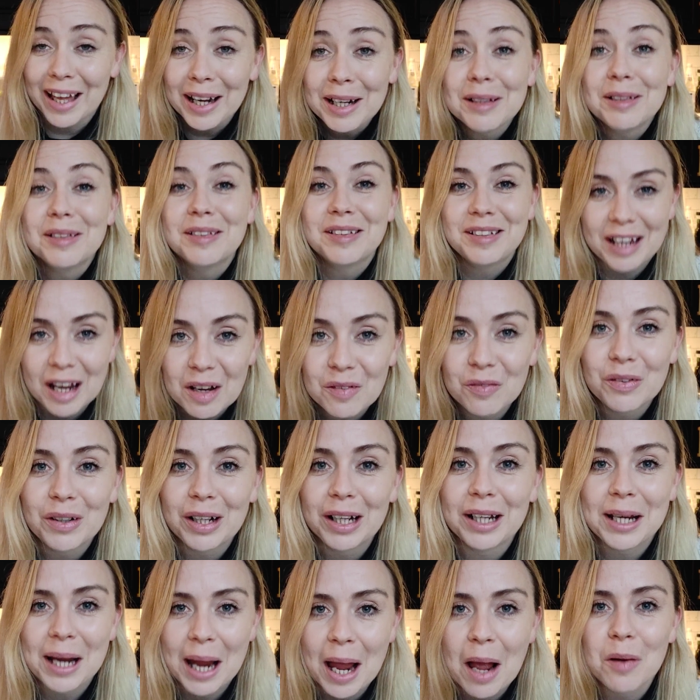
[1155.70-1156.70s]
That is
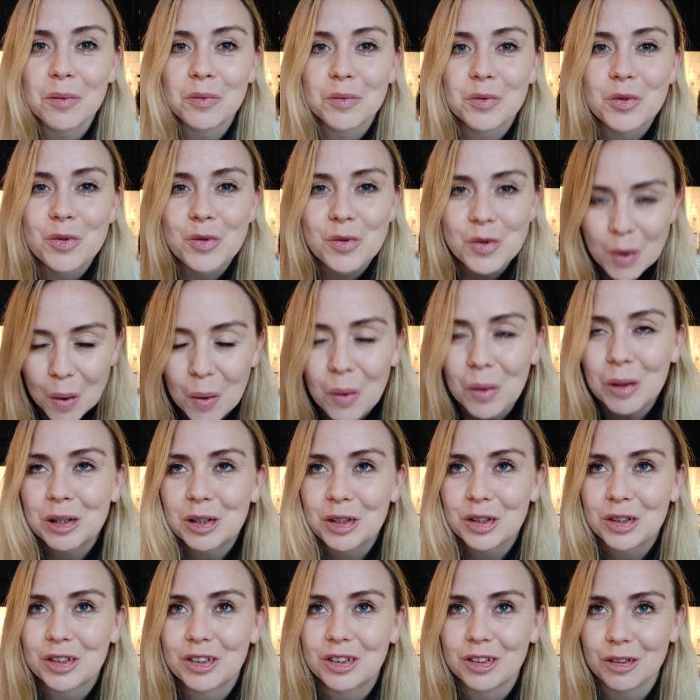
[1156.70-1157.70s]
definitely how
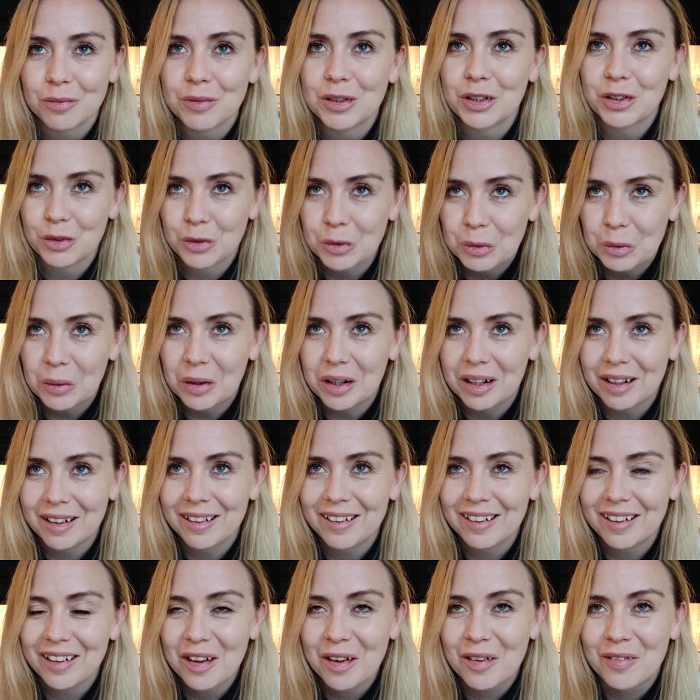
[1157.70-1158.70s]
not to restore
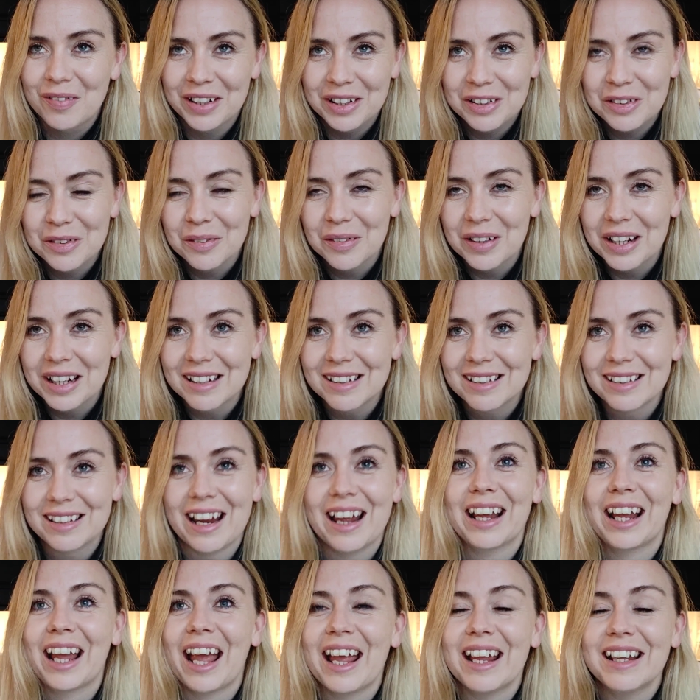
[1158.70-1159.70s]
a Victorian
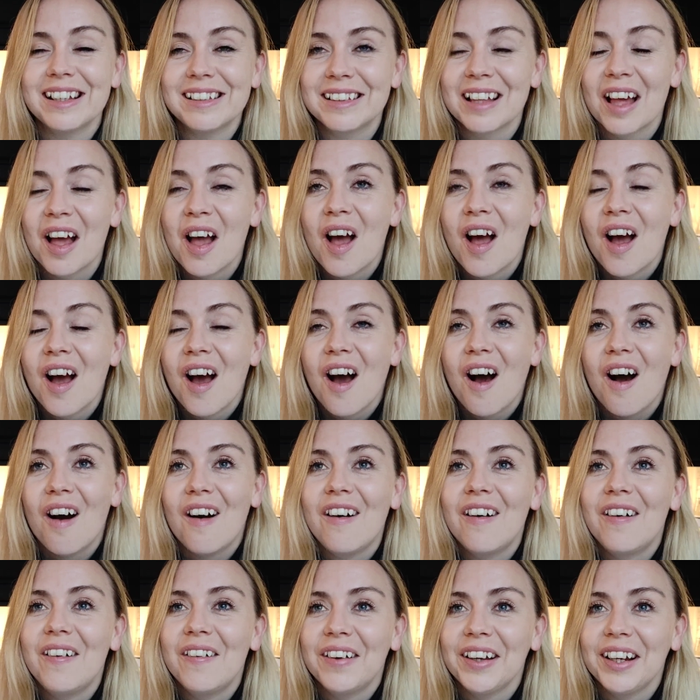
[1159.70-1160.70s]
staircase.
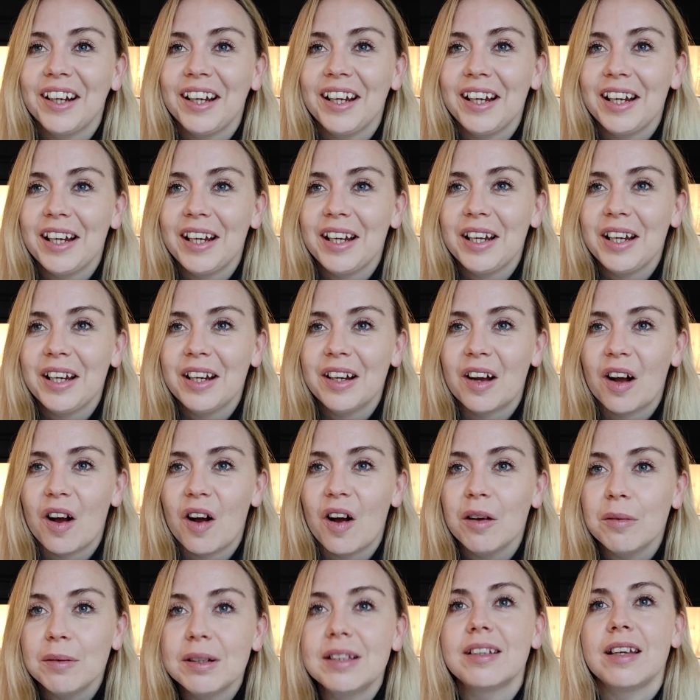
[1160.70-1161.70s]
I
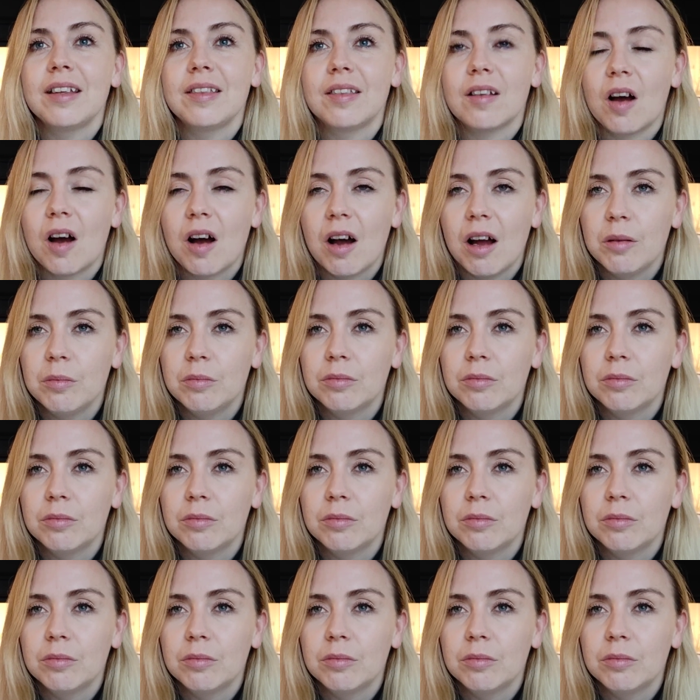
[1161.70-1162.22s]
would say that